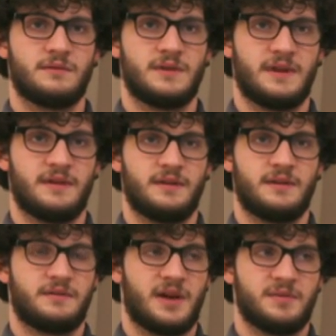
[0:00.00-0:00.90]

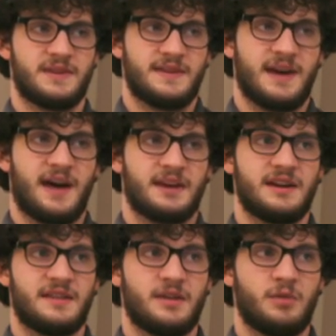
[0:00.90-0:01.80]
the family that they had in
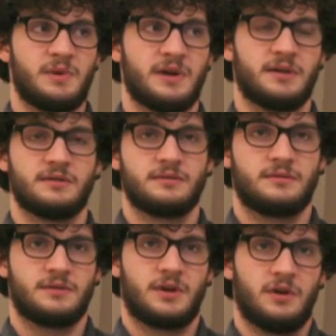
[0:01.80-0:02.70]
Ethiopia
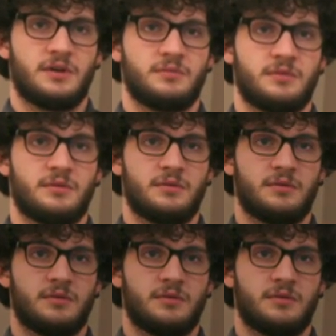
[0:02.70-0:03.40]
couldn't.